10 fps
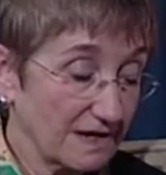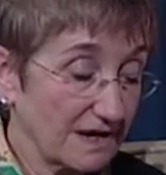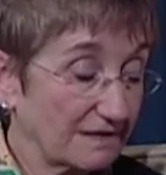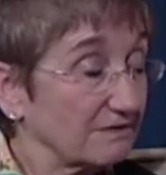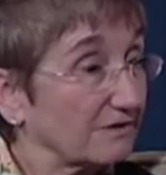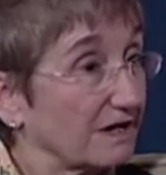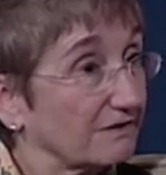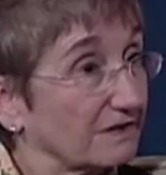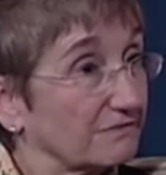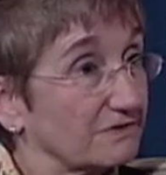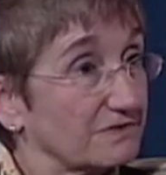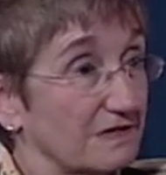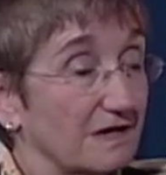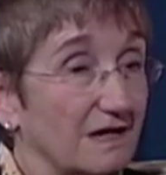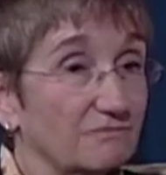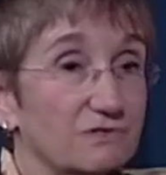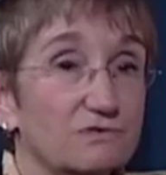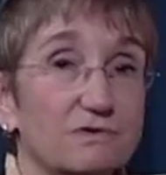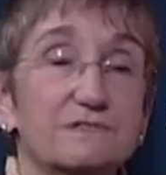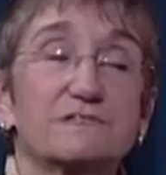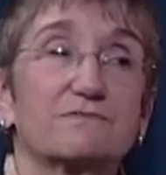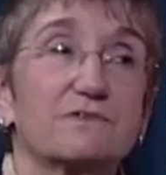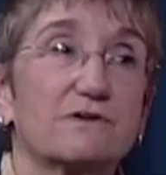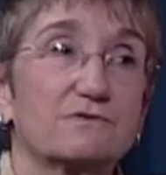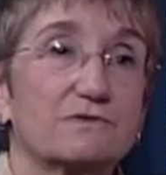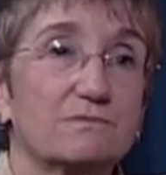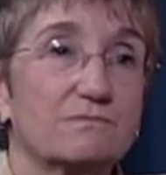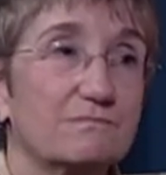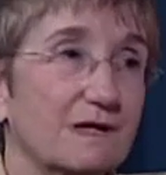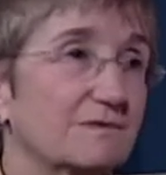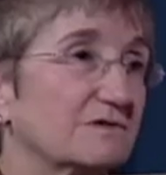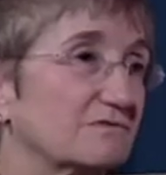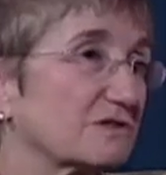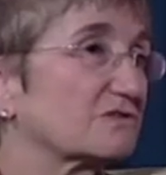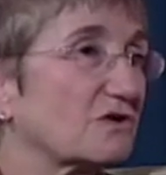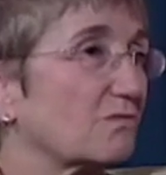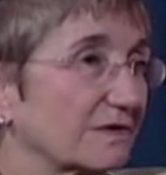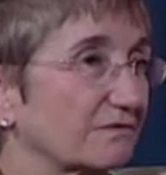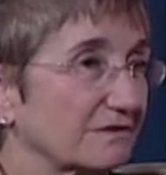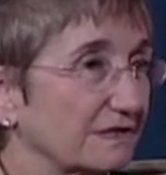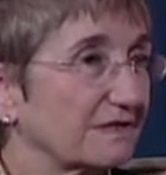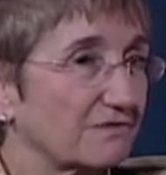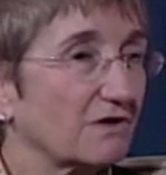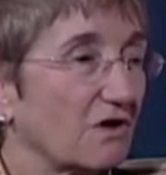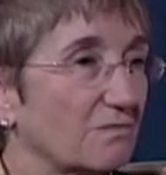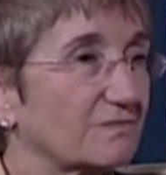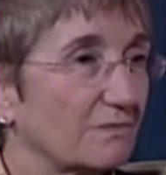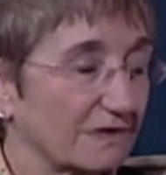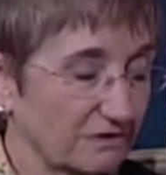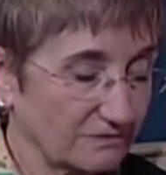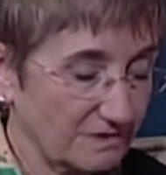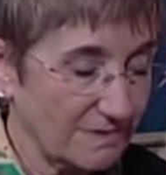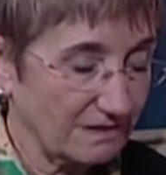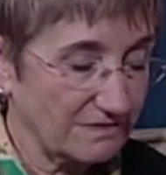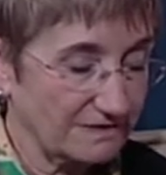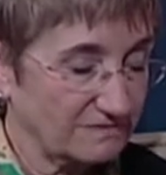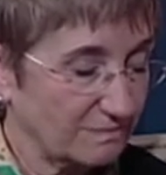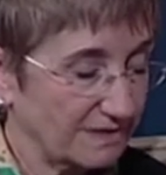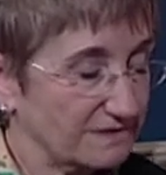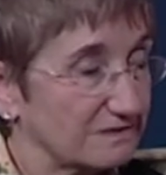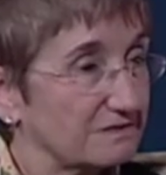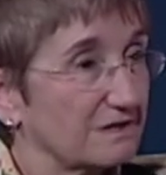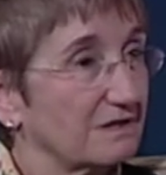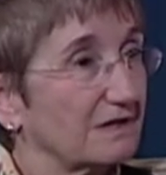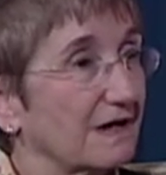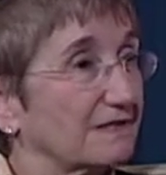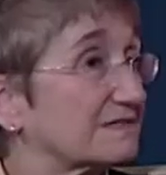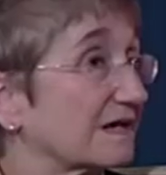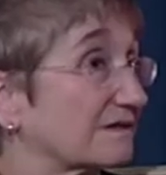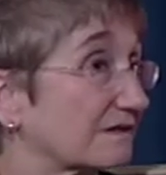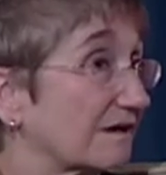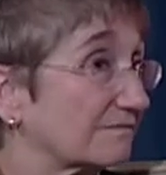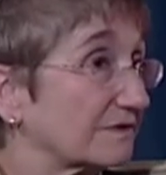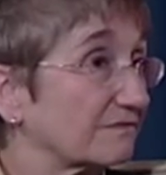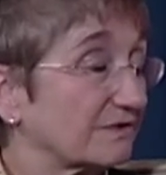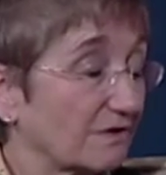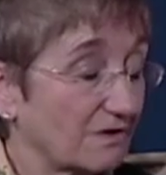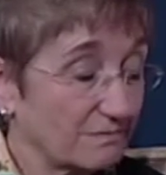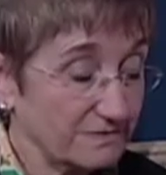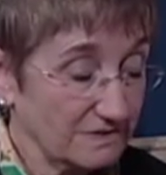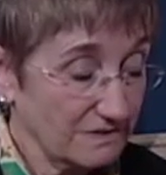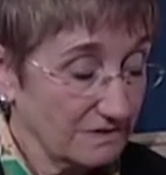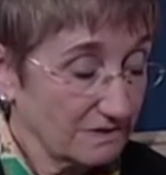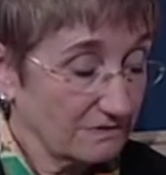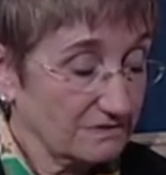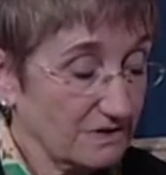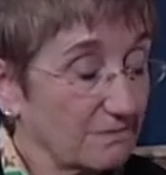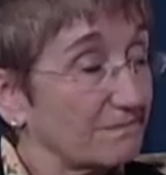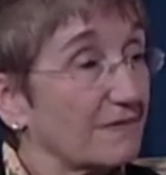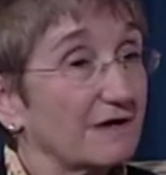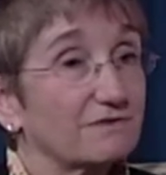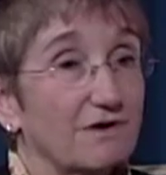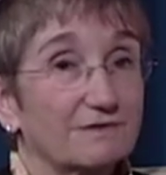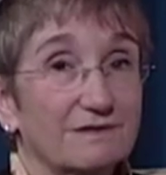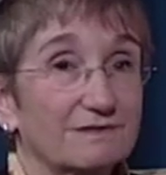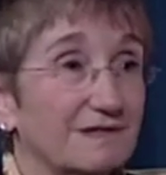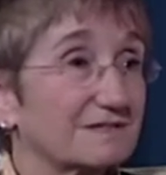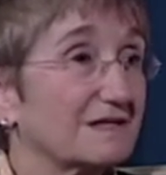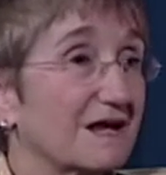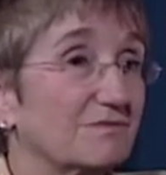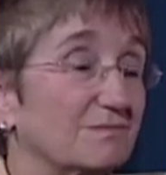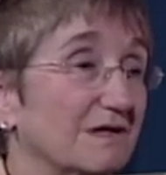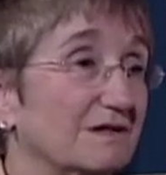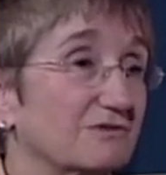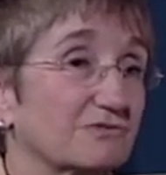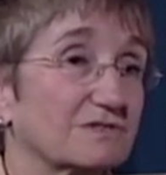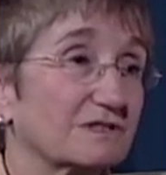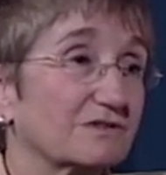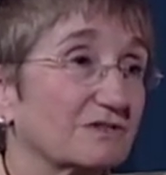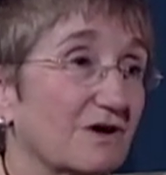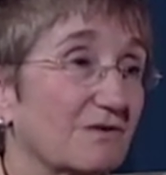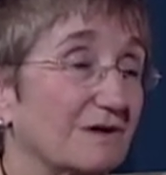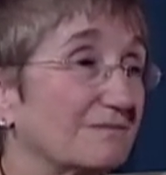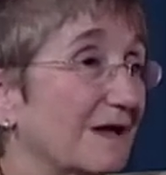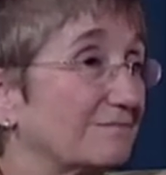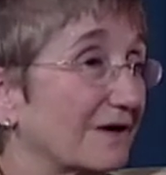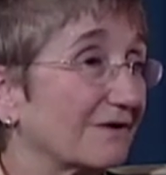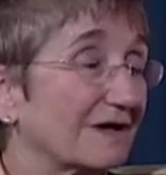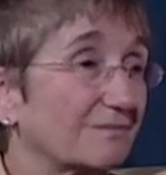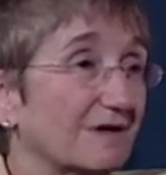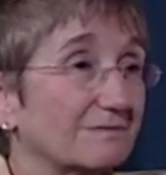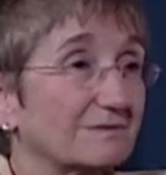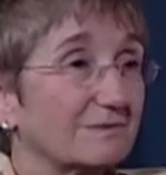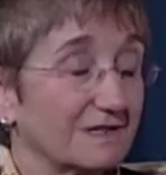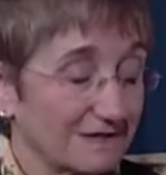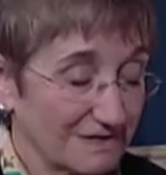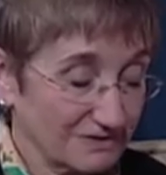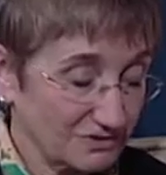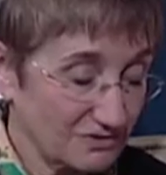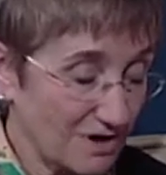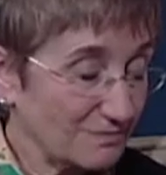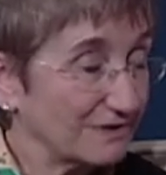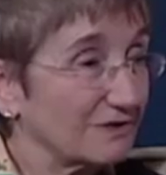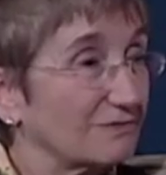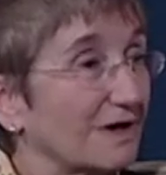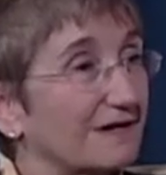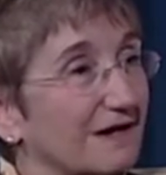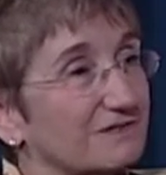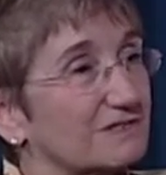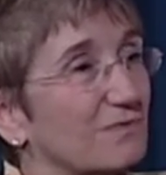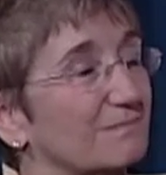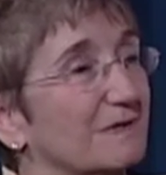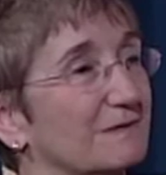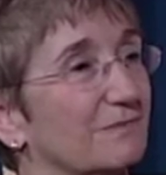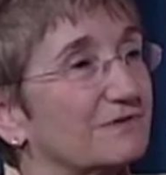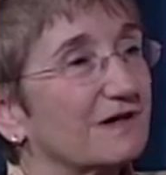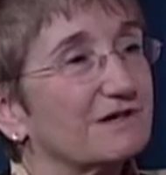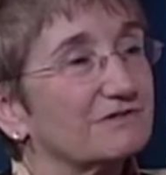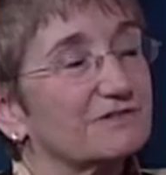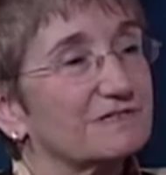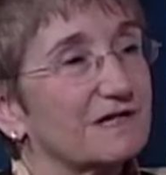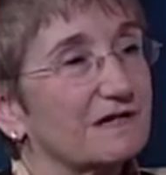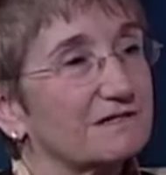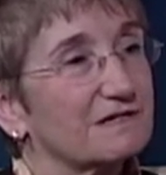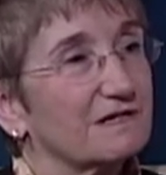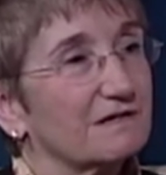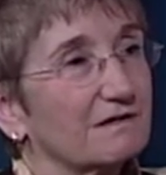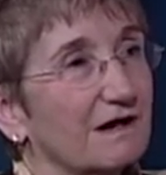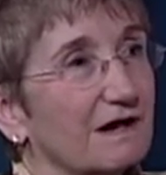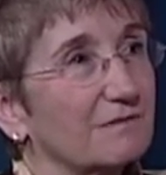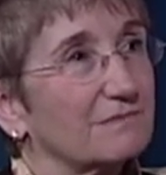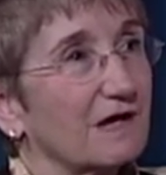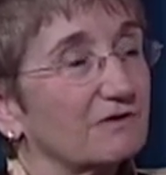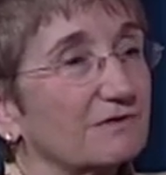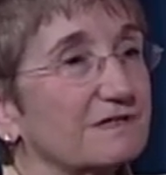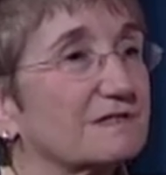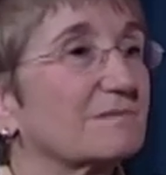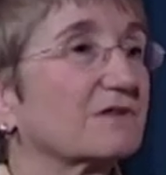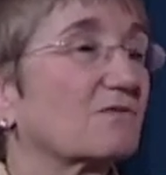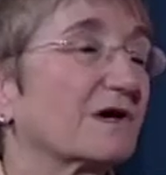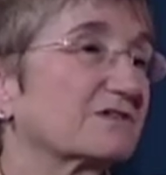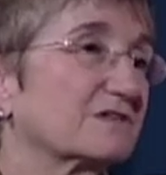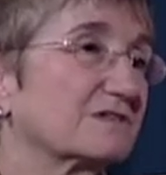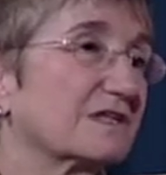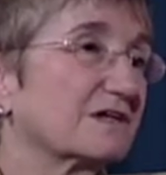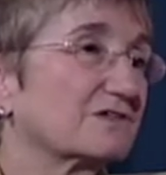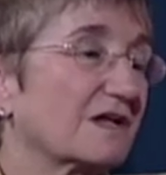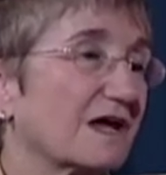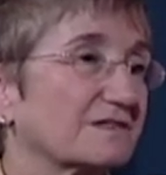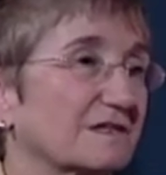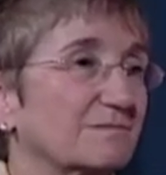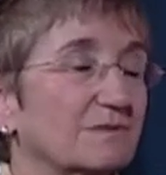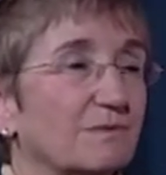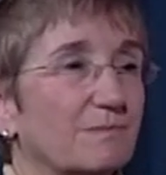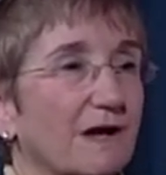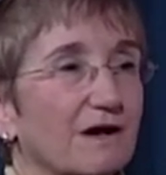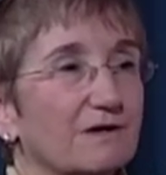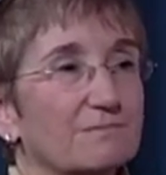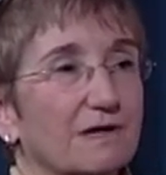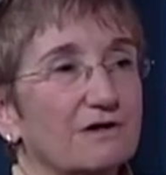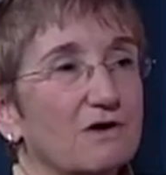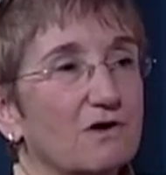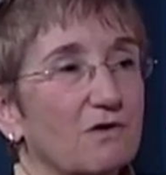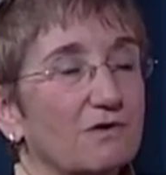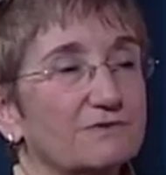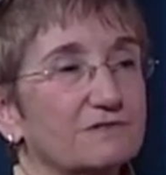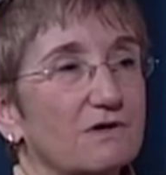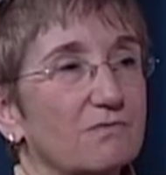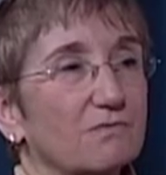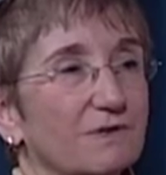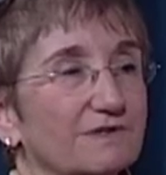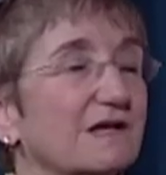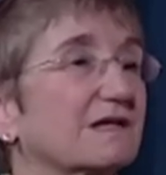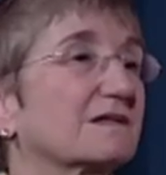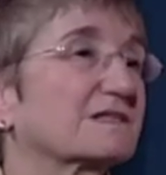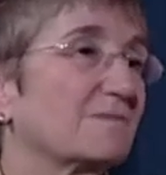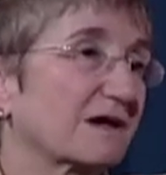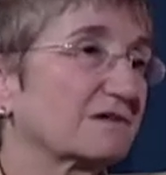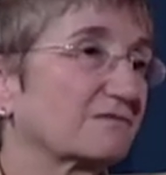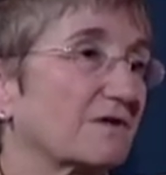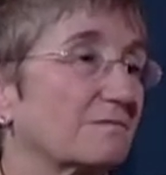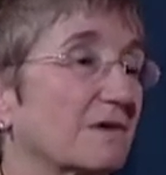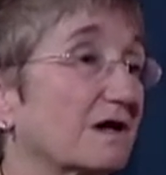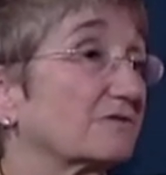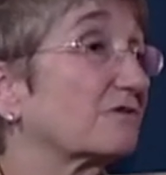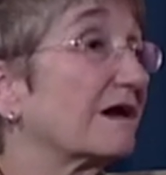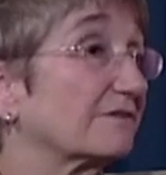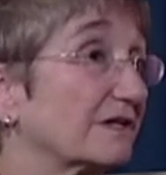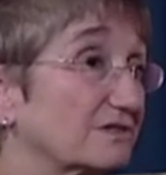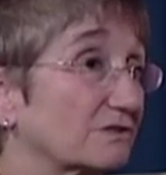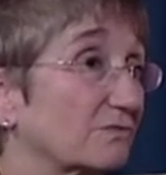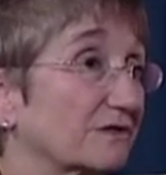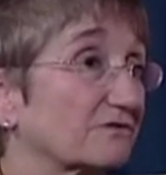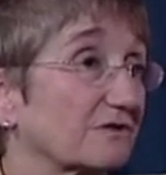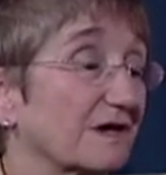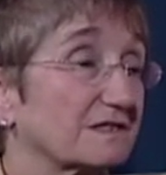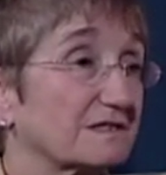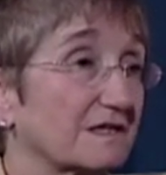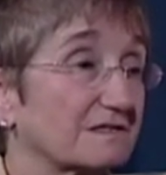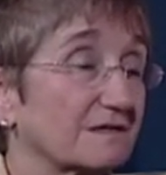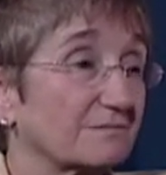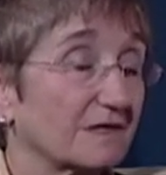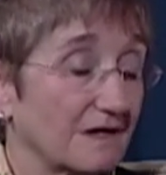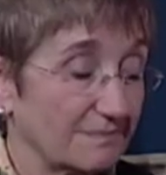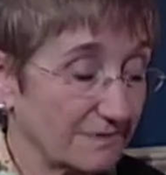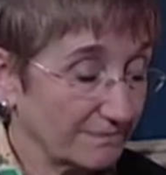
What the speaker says: and their caregivers, and resources for those who maybe just don't want to leave their home but want to learn about lots of places and stay in the comfort of their homes. So I thought that today would be an interesting show. And Barry, I'll probably start with you. I just want people to understand not only some of the questions they should ask and be prepared, but also what they can expect from a travel agent when they're trying to set something up.